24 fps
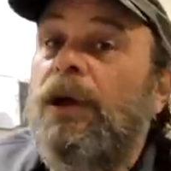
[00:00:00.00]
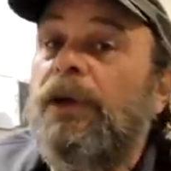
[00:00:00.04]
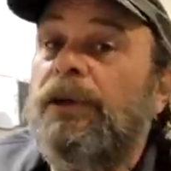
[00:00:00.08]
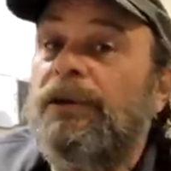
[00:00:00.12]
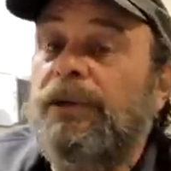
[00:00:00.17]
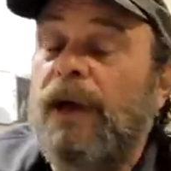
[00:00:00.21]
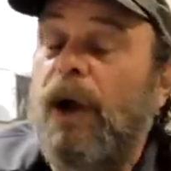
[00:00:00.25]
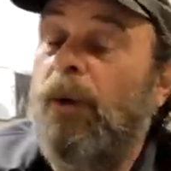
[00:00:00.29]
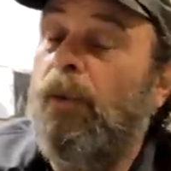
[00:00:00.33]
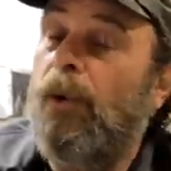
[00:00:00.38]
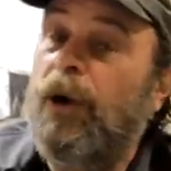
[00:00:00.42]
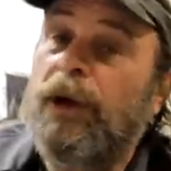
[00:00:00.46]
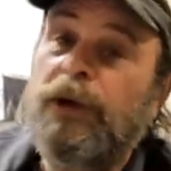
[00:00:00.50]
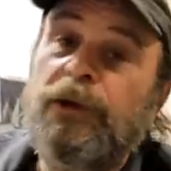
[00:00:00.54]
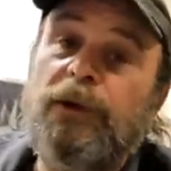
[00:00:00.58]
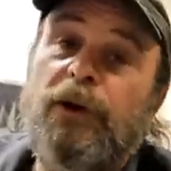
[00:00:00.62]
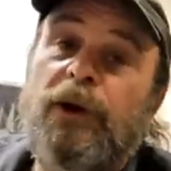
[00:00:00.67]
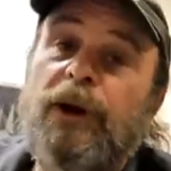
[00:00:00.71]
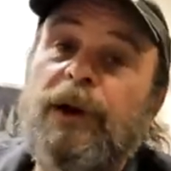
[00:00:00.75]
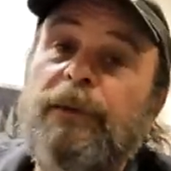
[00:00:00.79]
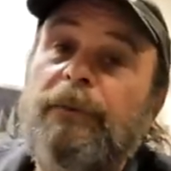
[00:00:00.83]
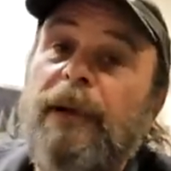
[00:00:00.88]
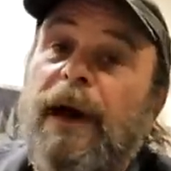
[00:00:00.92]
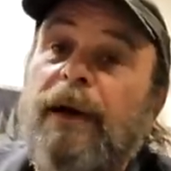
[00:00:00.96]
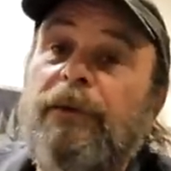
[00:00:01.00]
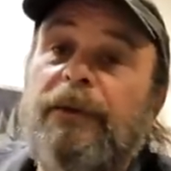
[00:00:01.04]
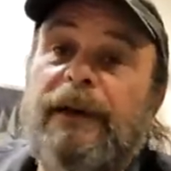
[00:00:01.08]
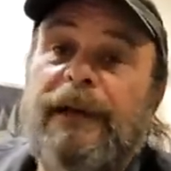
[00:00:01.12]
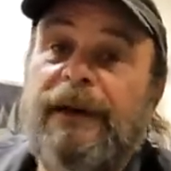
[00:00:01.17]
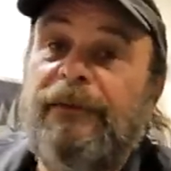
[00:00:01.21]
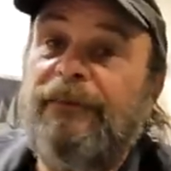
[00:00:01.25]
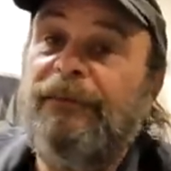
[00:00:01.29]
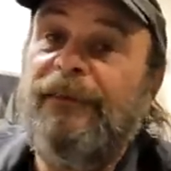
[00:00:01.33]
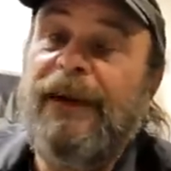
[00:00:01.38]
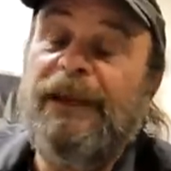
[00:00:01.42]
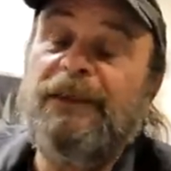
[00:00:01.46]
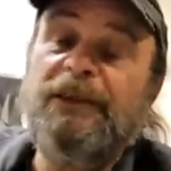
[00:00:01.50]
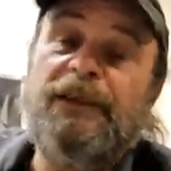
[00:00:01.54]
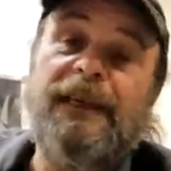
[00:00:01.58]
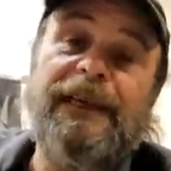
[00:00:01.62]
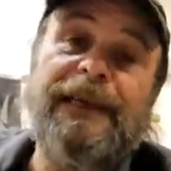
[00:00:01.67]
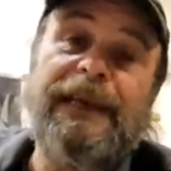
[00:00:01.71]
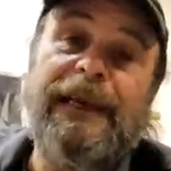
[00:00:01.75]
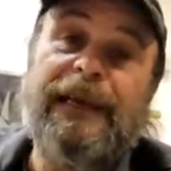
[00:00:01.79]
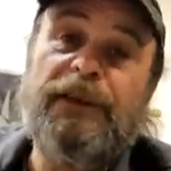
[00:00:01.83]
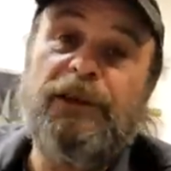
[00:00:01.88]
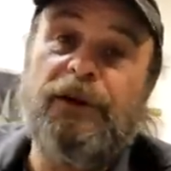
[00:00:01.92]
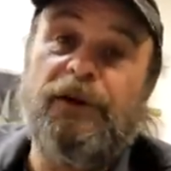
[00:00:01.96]
So I want to talk about
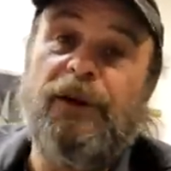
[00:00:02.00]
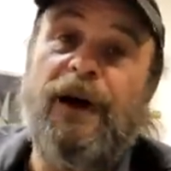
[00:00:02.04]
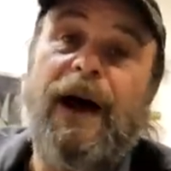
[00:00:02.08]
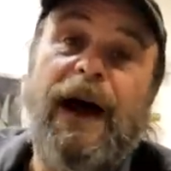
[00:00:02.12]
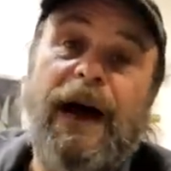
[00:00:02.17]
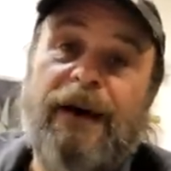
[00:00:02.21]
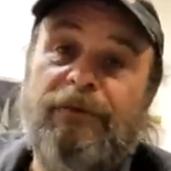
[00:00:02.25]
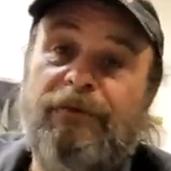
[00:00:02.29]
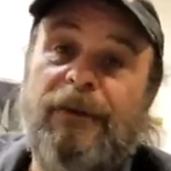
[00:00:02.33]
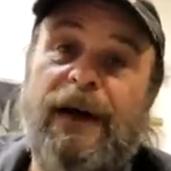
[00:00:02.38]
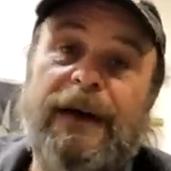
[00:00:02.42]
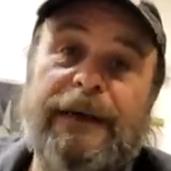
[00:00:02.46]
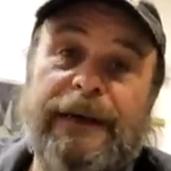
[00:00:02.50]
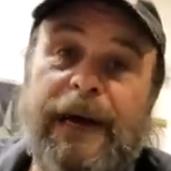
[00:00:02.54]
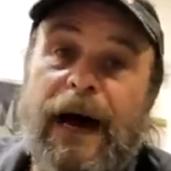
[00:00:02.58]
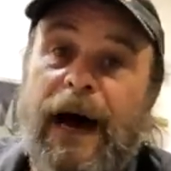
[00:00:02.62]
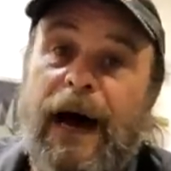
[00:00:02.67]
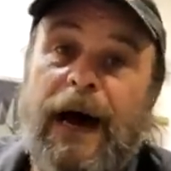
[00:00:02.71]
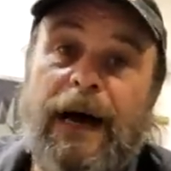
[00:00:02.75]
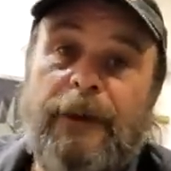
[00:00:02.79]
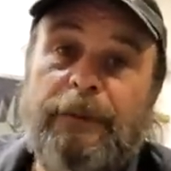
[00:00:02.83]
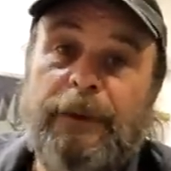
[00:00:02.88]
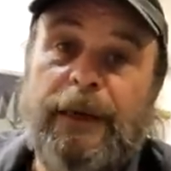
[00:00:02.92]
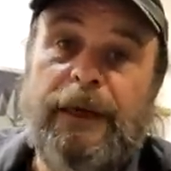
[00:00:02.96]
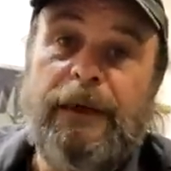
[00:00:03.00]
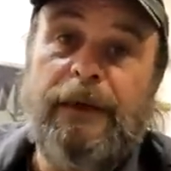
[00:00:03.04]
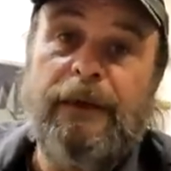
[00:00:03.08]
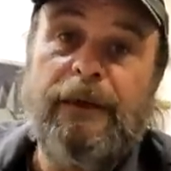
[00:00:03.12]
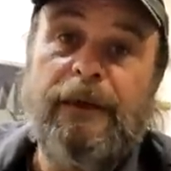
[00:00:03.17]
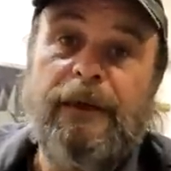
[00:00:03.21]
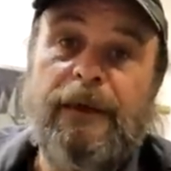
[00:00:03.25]
investing in your hot rod hobby.